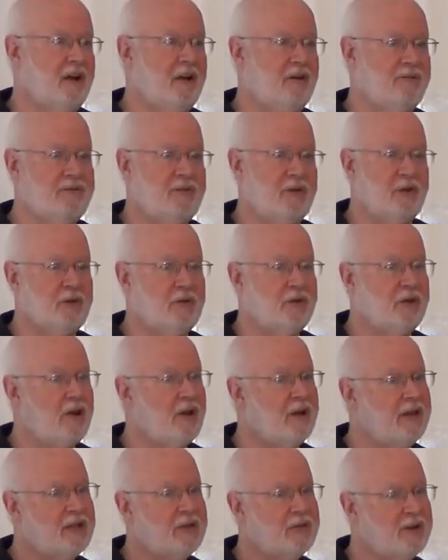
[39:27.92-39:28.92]
are further
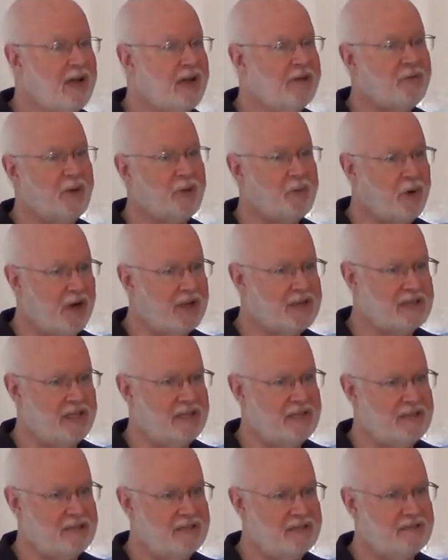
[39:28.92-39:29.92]
along in the recovery
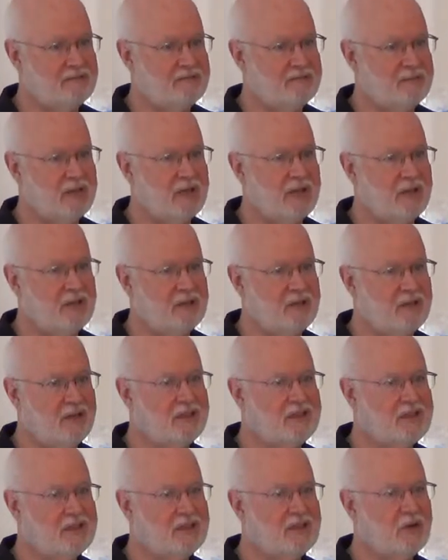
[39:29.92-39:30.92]
process, but
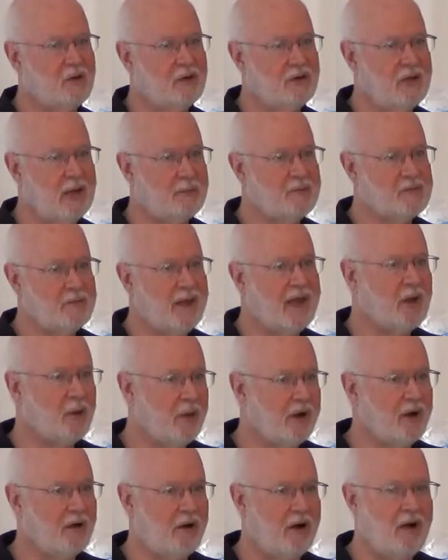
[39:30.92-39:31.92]
until the Lord comes
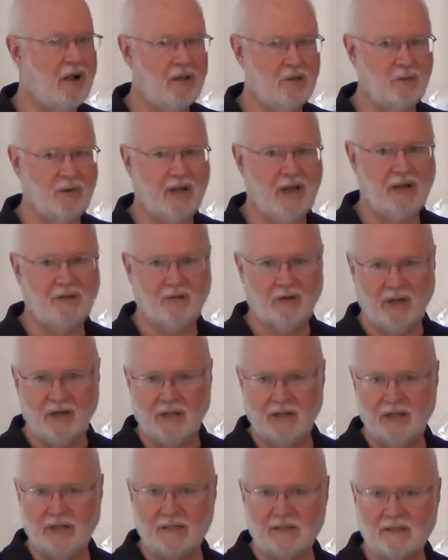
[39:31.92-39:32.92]
back, we are all in recovery.
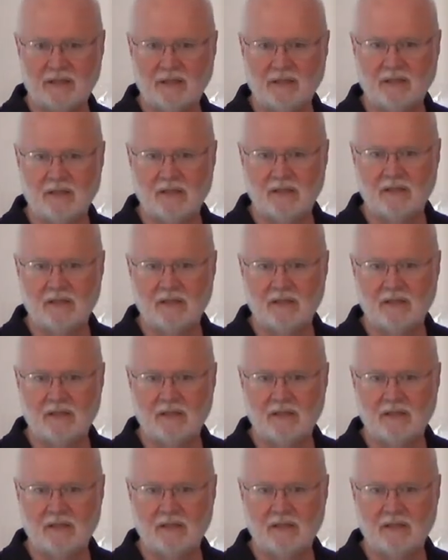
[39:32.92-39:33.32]
Yes?